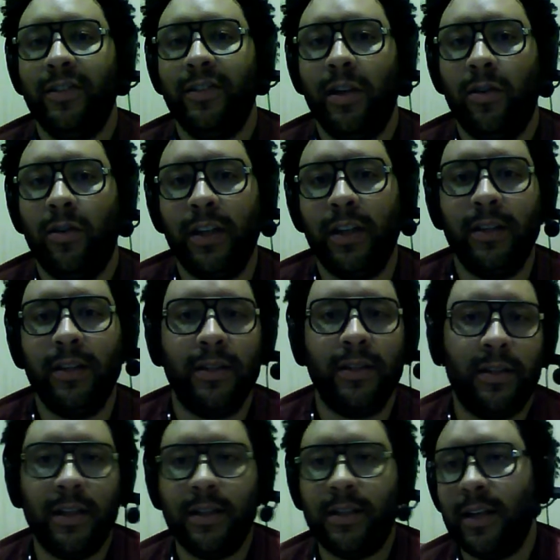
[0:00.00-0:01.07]
get into
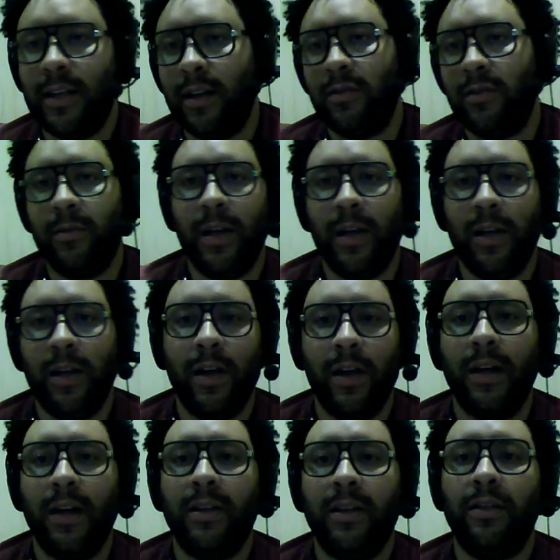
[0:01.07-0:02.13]
details about
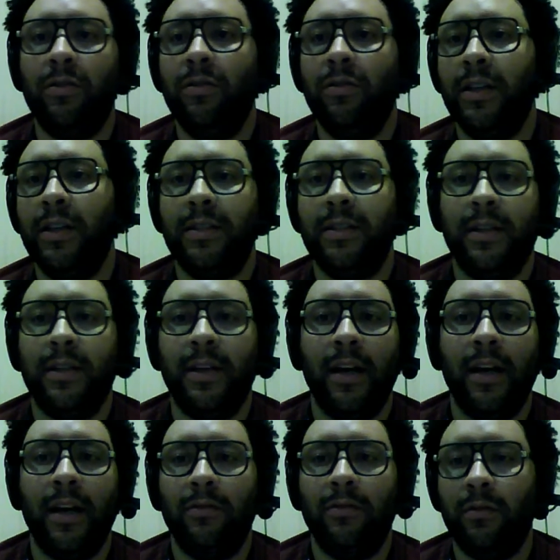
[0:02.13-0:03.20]
how to do this and how
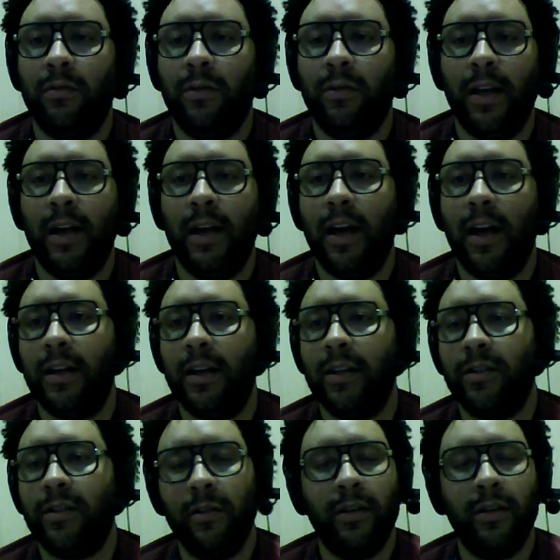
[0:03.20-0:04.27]
to do that, I
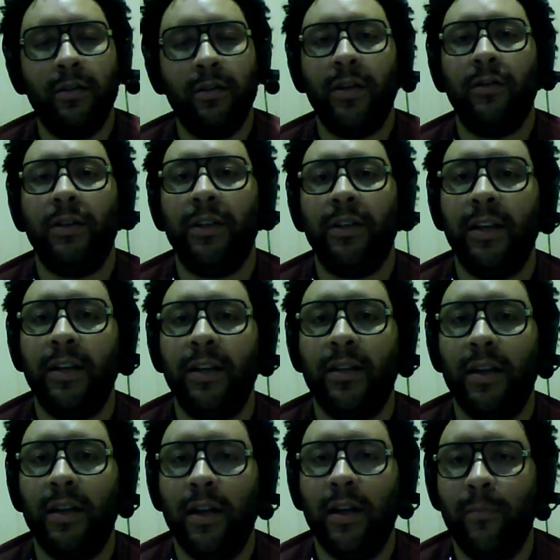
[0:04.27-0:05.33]
assure you we're going to get
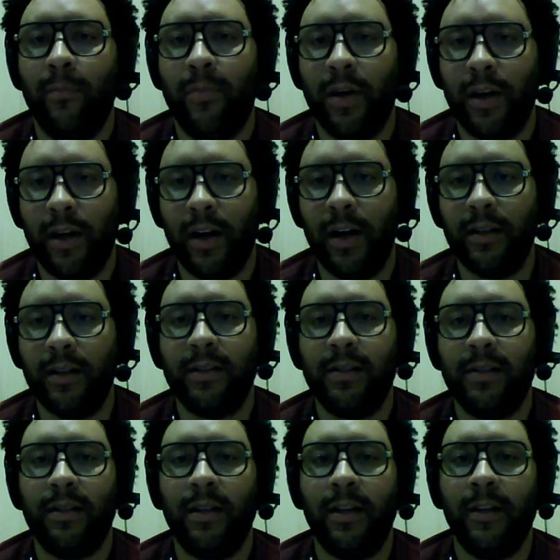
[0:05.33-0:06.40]
there. But
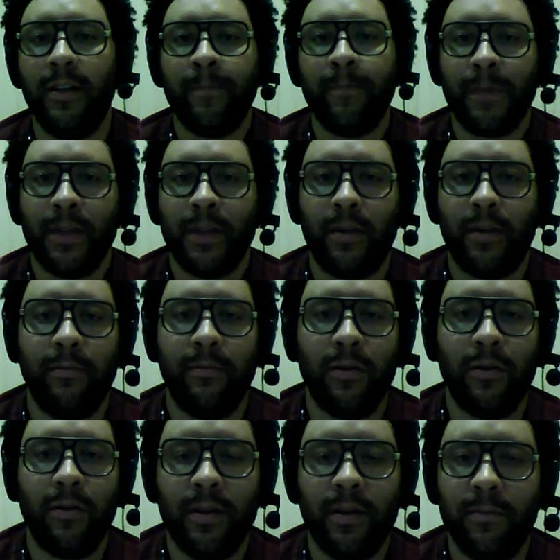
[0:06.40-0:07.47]
honestly, the
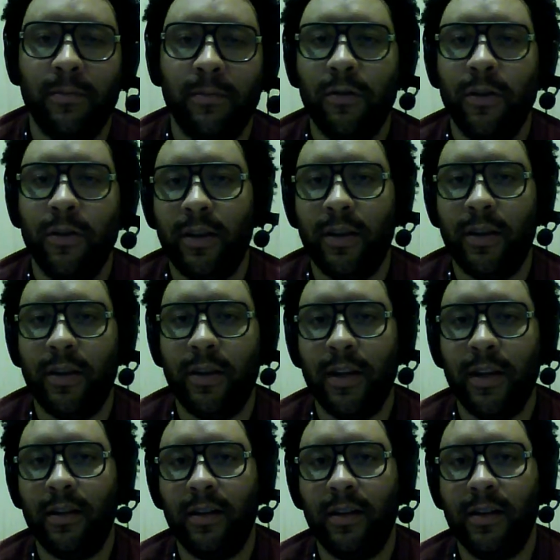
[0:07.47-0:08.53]
most important thing
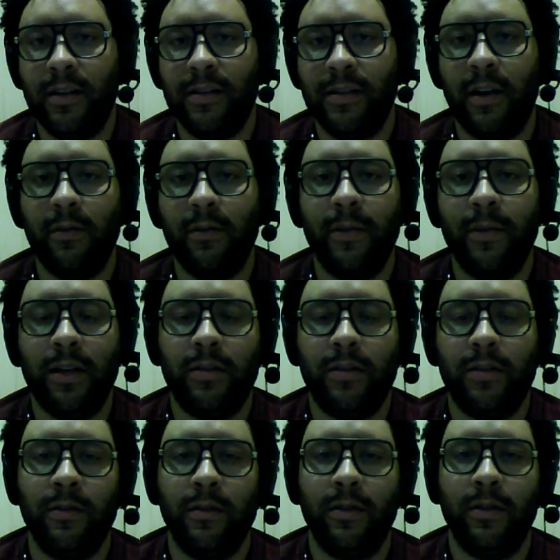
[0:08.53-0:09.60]
is that we make
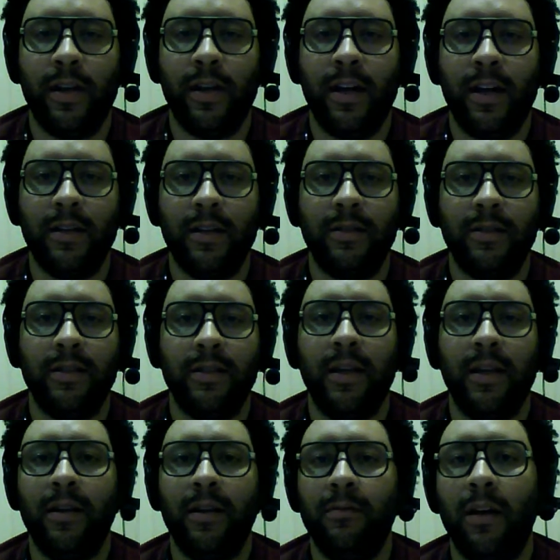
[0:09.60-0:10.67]
sure that as a
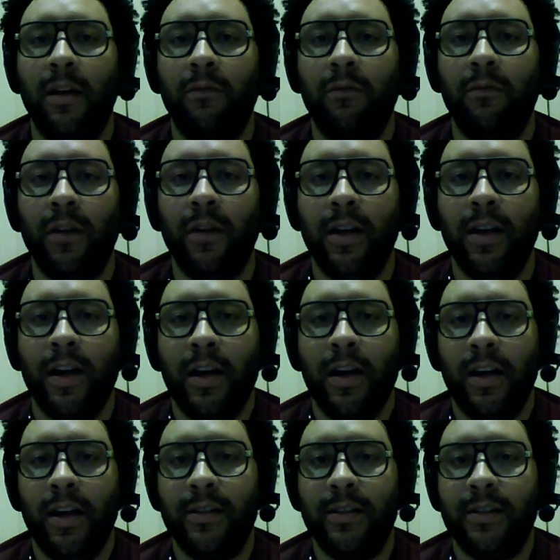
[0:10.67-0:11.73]
team that we
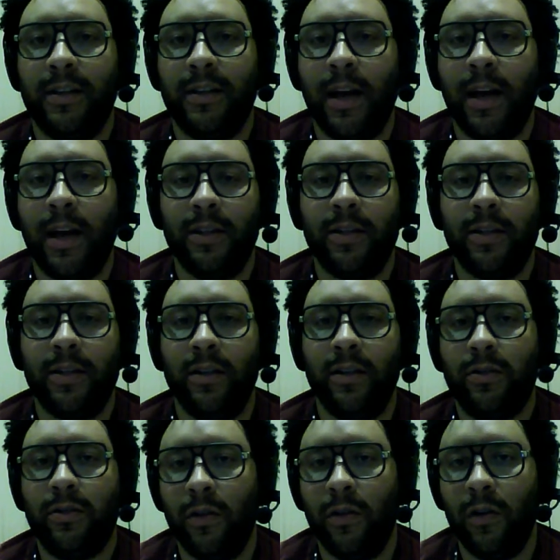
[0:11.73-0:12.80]
establish a
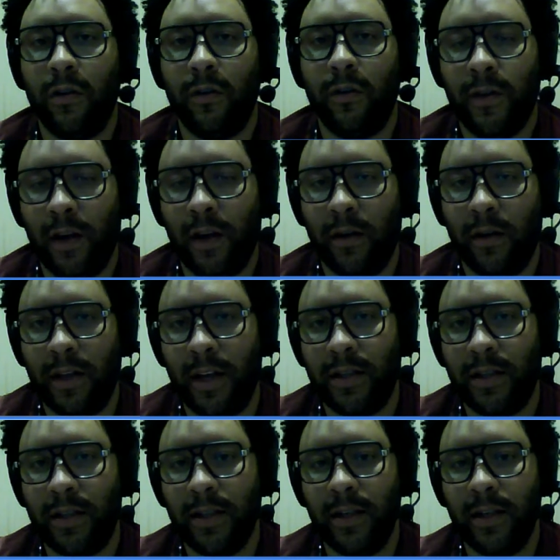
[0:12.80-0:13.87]
strong
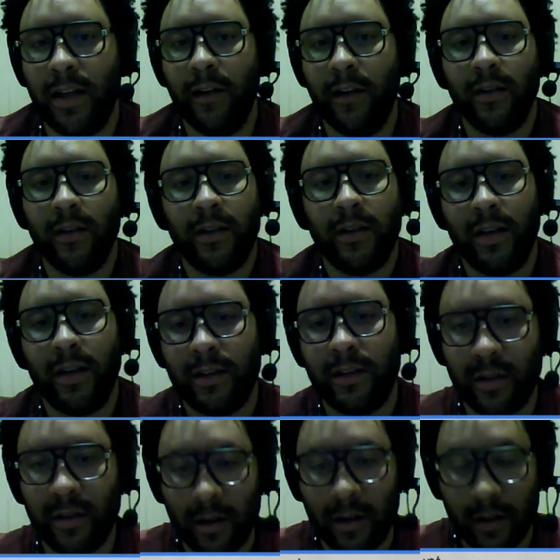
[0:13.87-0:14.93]
foundation. Everything
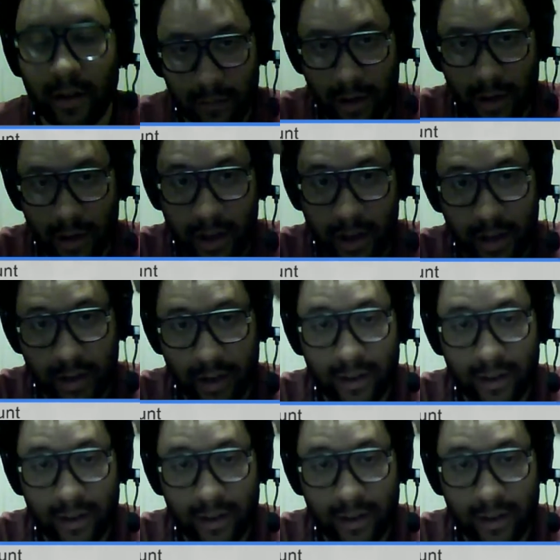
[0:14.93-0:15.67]
starts right here